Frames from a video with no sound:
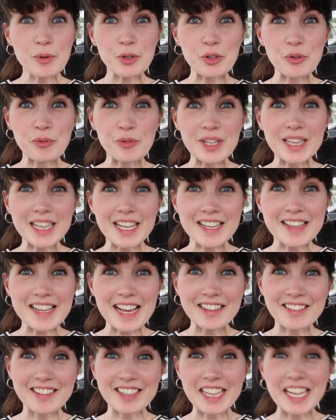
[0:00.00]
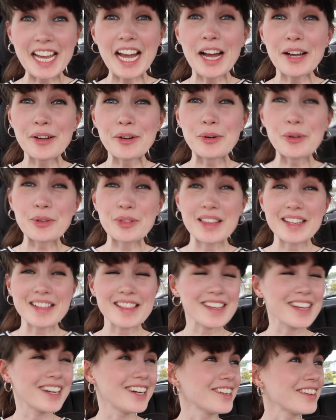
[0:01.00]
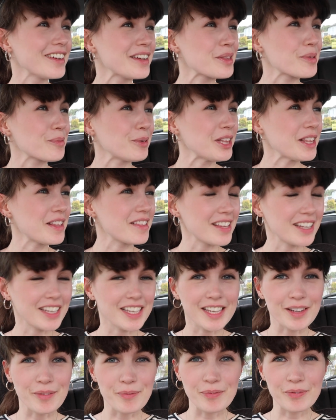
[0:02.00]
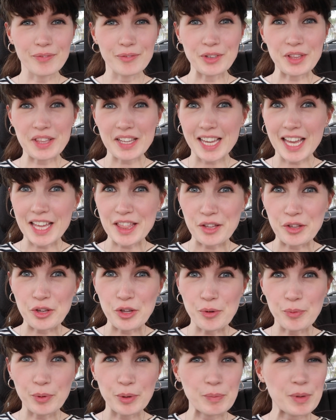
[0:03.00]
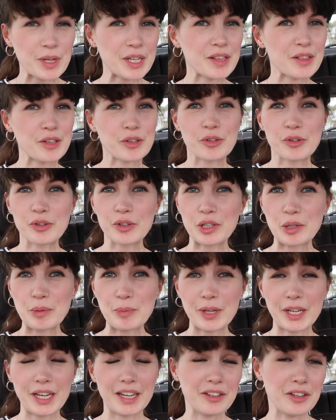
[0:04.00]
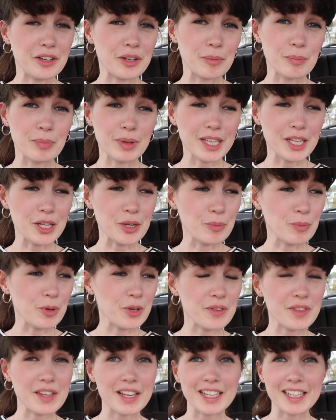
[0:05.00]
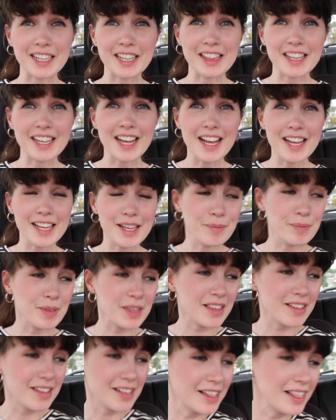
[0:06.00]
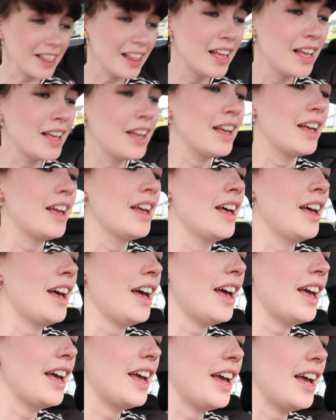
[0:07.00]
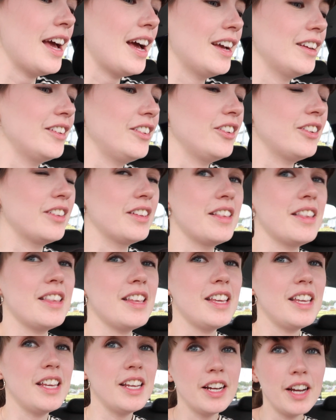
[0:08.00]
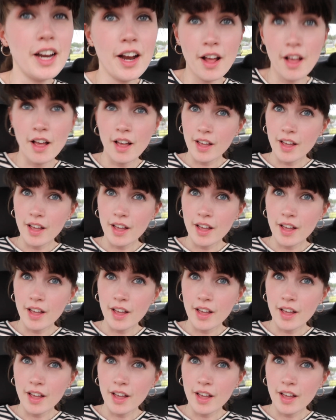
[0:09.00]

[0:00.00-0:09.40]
I'm going to realise actually how old this car is once I get the new one, because they're talking about how you can play your music, and I think I am still, as you can see here,